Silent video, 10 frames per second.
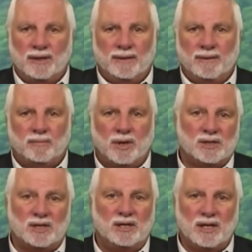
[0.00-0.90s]

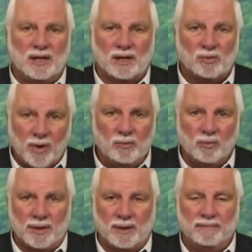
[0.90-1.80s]
because he didn't agree
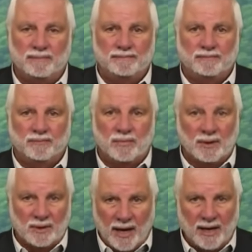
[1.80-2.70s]
with them,
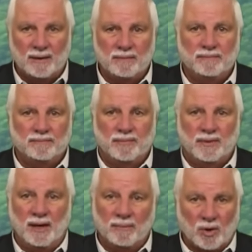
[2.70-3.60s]
like
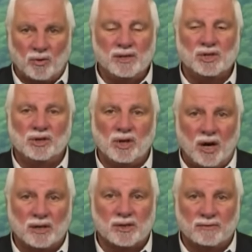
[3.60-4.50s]
the immigration
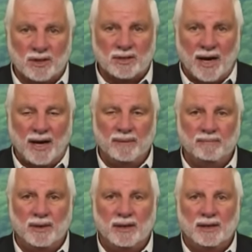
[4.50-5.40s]
laws of the time,
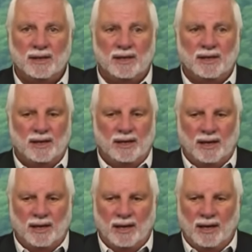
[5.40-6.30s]

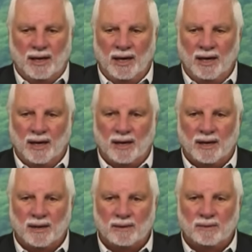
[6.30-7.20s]
he
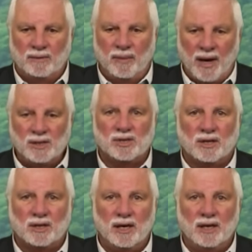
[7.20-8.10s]

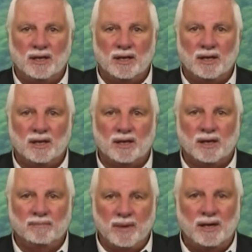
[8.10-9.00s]
basically
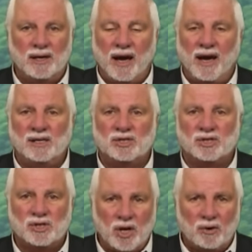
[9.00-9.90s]
committed a
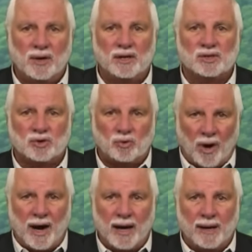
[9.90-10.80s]
serious
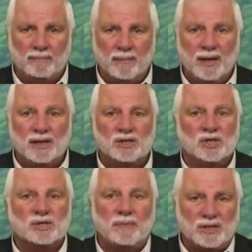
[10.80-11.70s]
crime
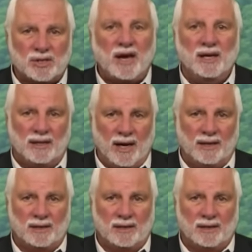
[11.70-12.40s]
just by saying that.